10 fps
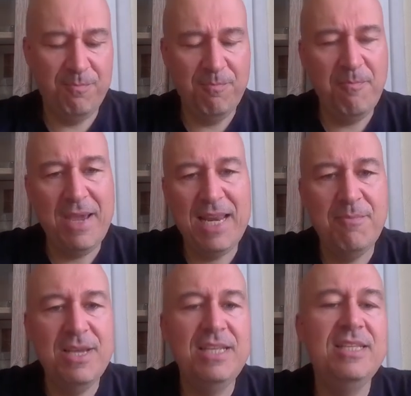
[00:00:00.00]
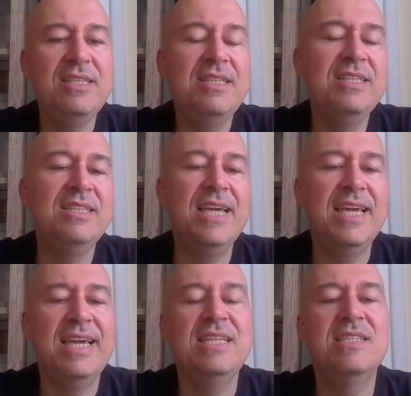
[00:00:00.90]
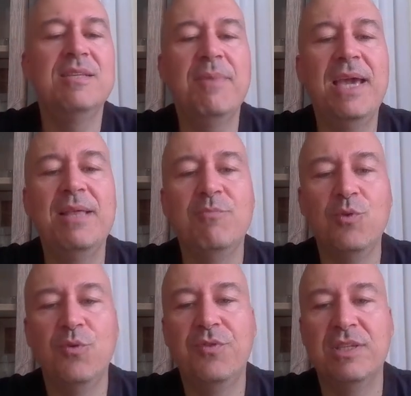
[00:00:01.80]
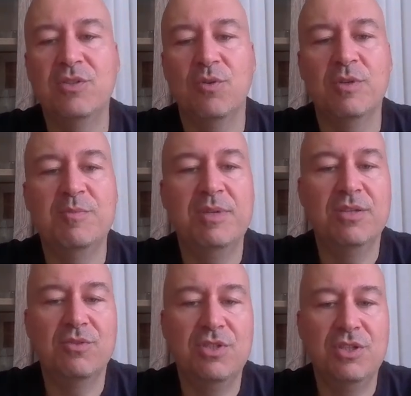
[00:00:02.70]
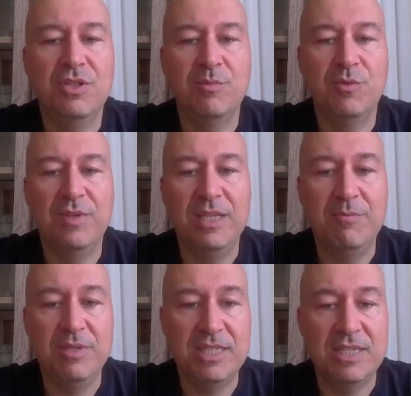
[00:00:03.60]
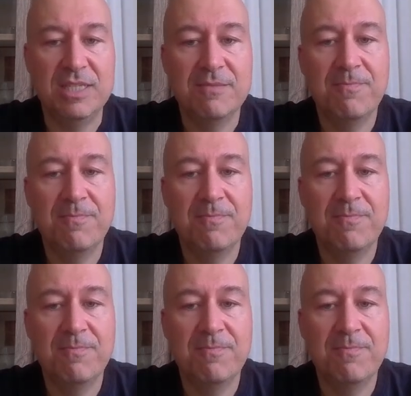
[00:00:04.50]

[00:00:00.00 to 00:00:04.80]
many decades, the main move has always been considered the move knight b6.